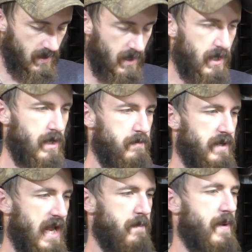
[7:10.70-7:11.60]

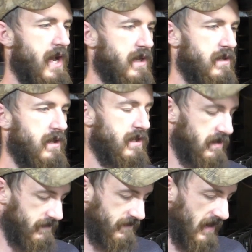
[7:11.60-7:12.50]
An 8 pack
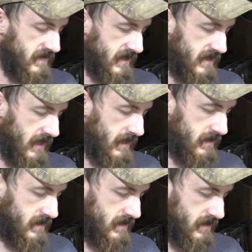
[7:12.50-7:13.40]
of
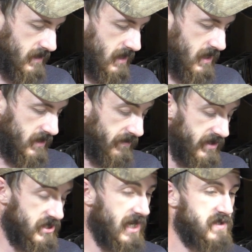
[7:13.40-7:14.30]
5/16
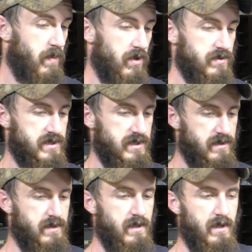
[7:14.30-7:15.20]
3-inch hex bolts.
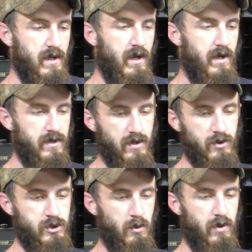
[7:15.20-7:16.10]
You can
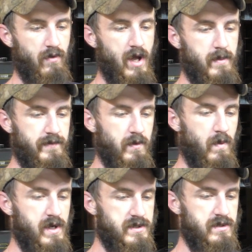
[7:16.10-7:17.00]
go shorter on them if you
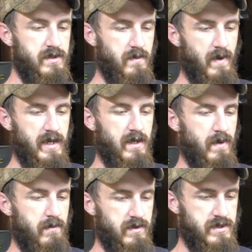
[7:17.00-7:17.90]
want to. You can probably get
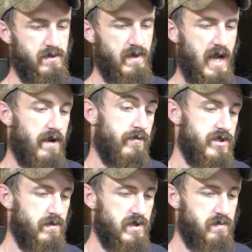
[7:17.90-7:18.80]
away with 2.5 or
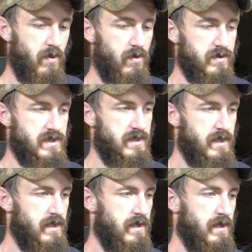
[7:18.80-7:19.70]
2-inch bolts.
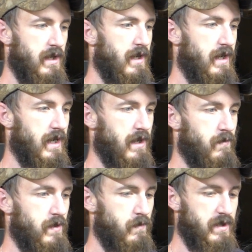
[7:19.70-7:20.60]
I
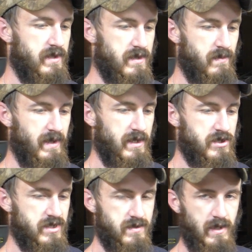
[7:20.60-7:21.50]
went with the
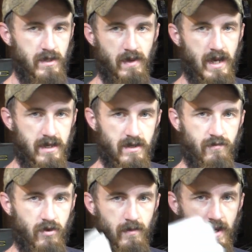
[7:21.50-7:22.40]
3-inch just so I knew I had
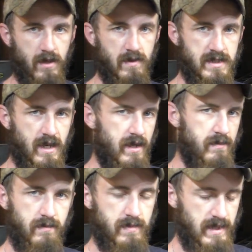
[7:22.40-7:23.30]
enough room. I can always cut
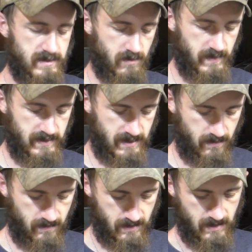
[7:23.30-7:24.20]
them. That's no big
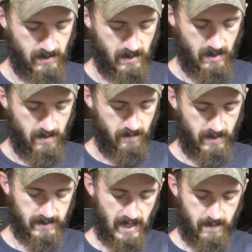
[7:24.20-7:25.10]
deal.
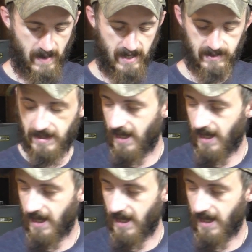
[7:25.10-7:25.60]
But the 8 pack of